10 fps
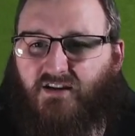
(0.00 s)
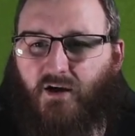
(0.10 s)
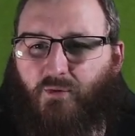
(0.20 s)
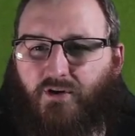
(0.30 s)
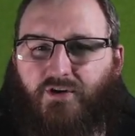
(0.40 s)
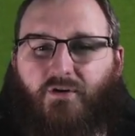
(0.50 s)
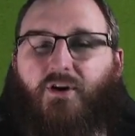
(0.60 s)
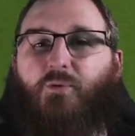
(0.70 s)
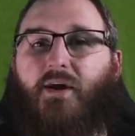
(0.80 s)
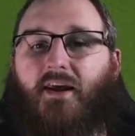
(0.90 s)
know what, you're not going to
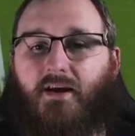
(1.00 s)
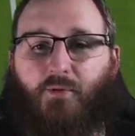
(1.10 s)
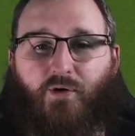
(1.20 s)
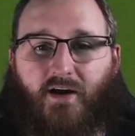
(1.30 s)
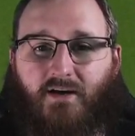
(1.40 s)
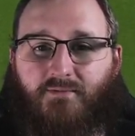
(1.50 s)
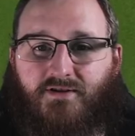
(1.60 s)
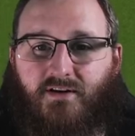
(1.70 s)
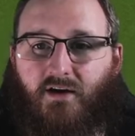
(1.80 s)
win any more games.